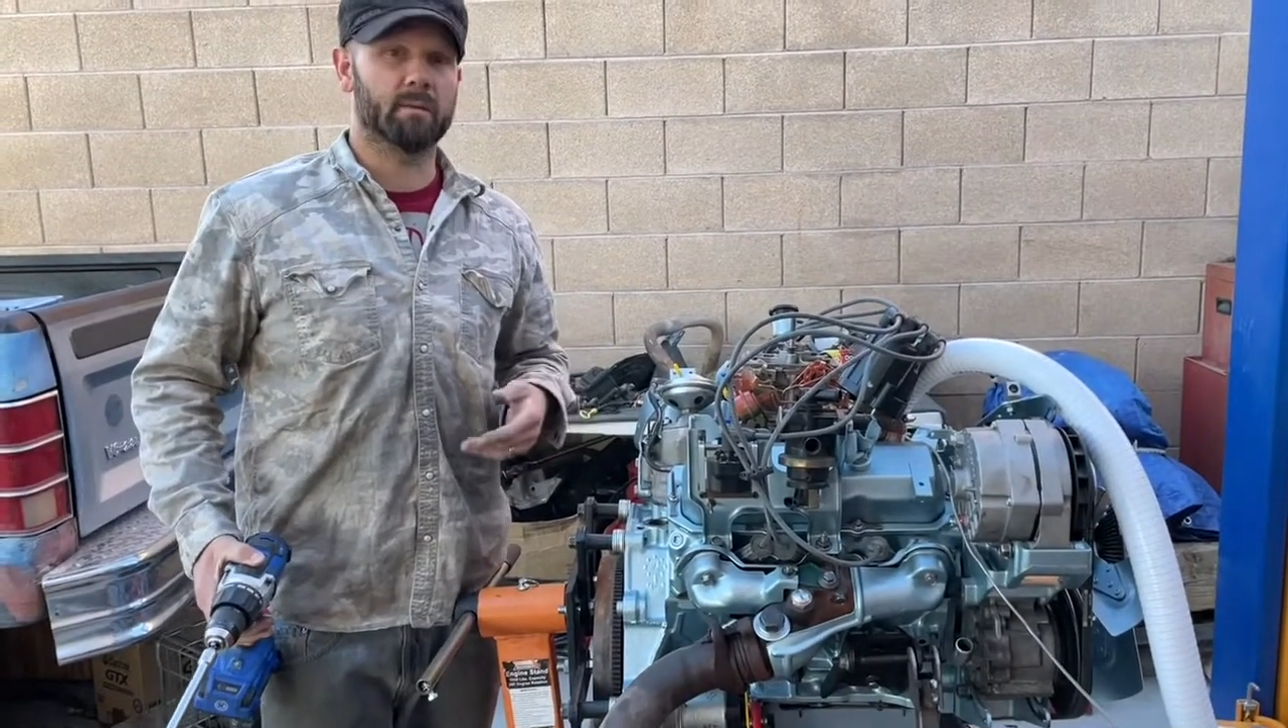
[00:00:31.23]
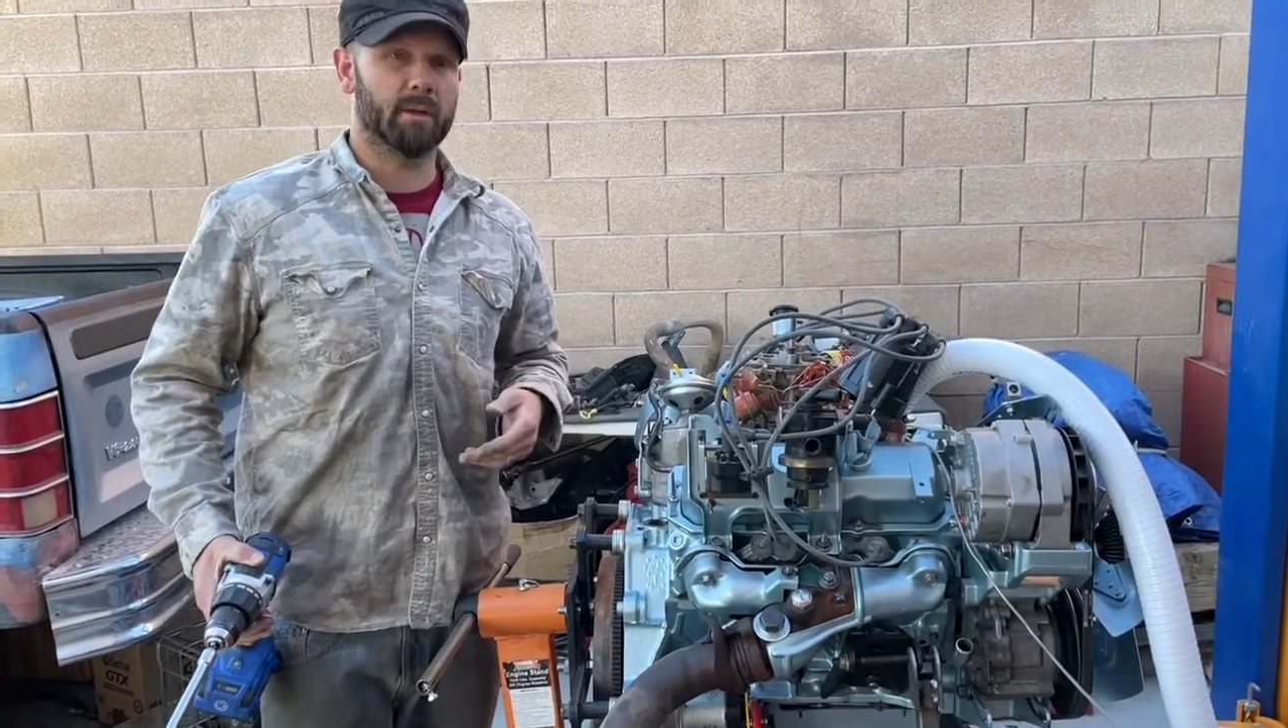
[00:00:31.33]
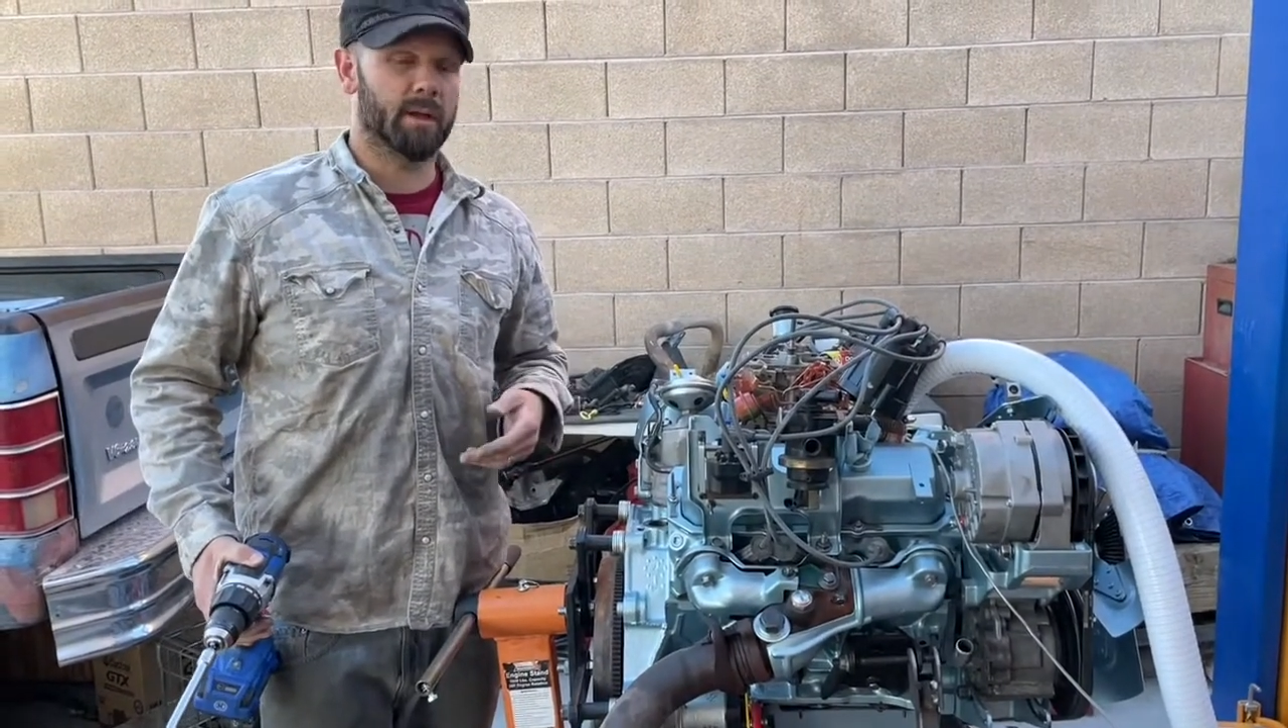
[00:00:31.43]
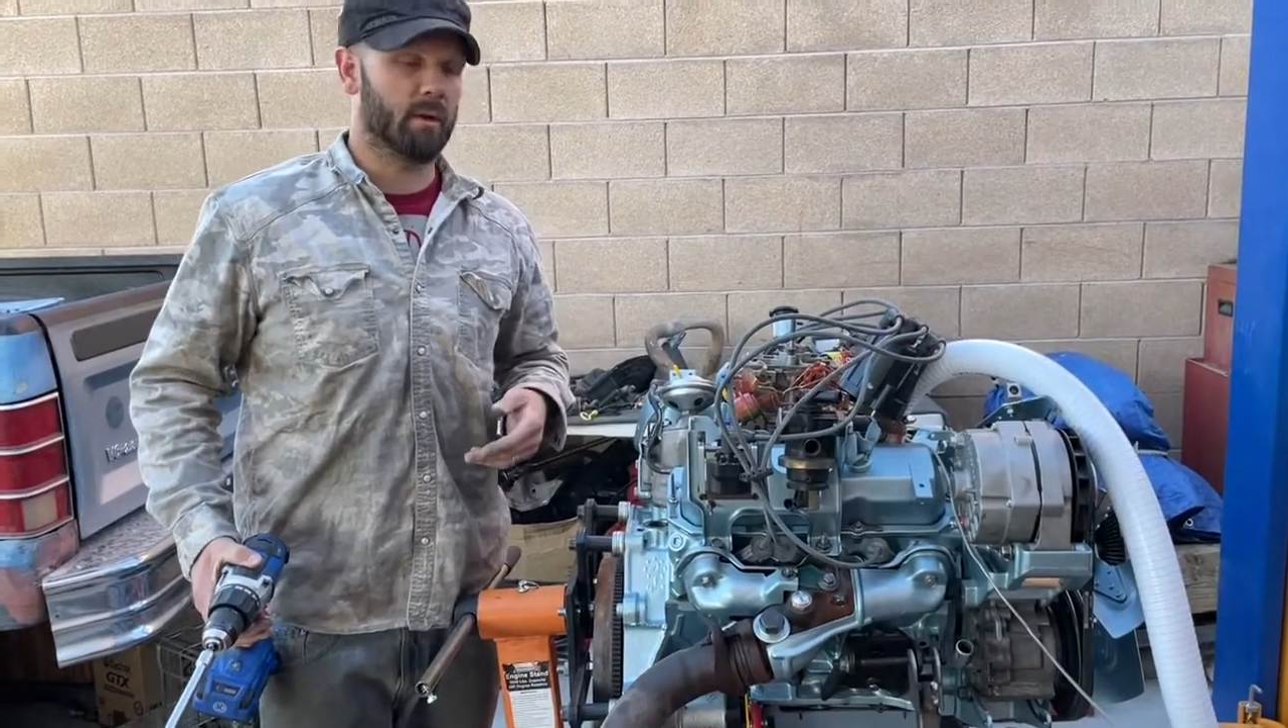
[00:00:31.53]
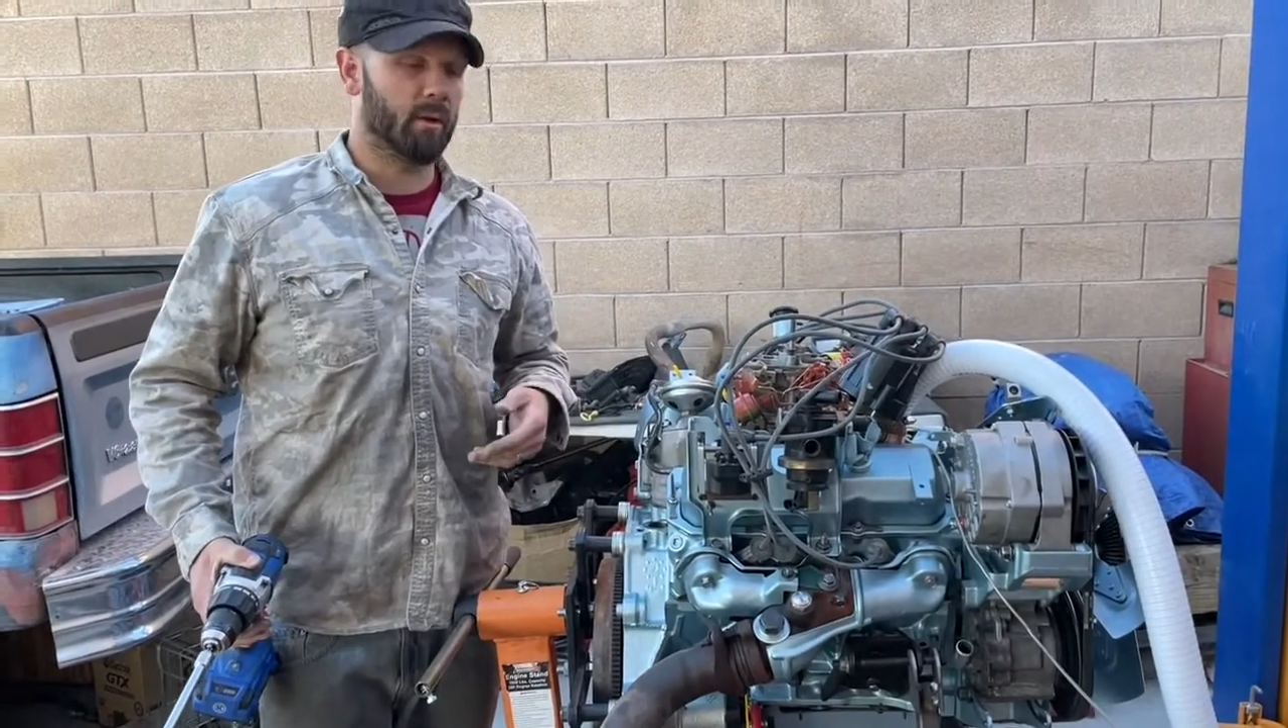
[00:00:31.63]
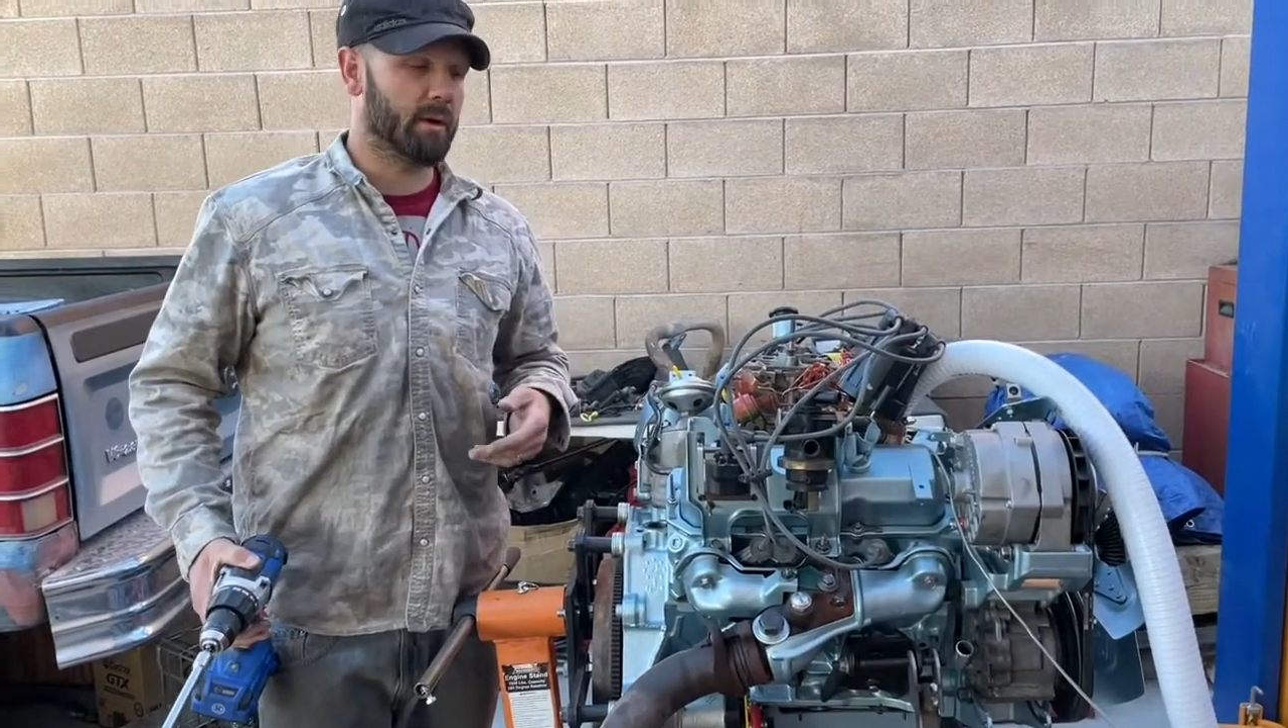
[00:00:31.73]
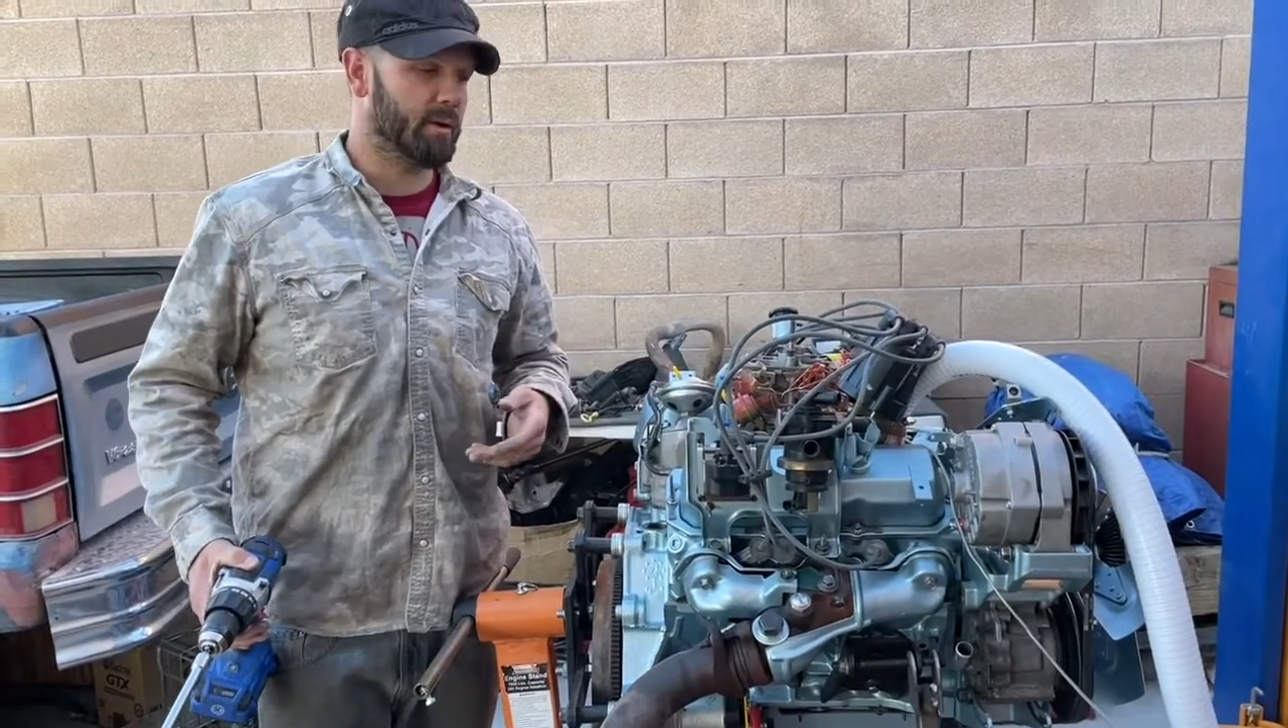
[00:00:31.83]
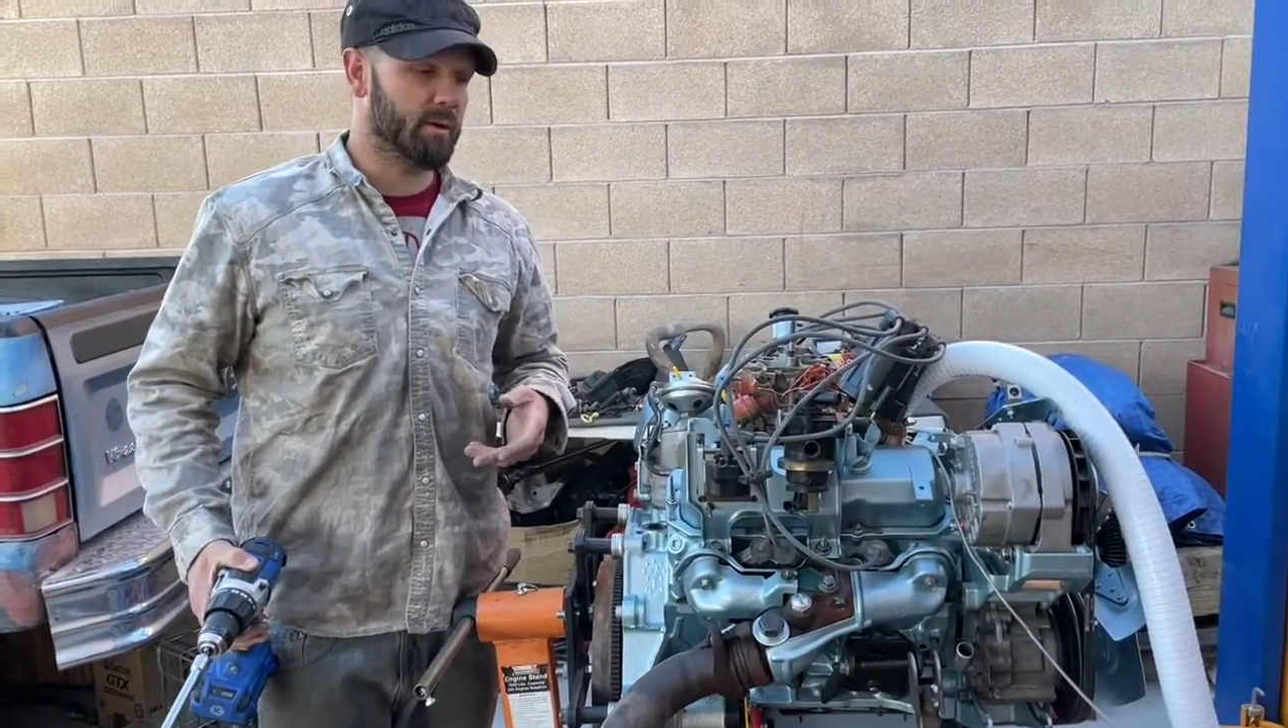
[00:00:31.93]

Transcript: And the oil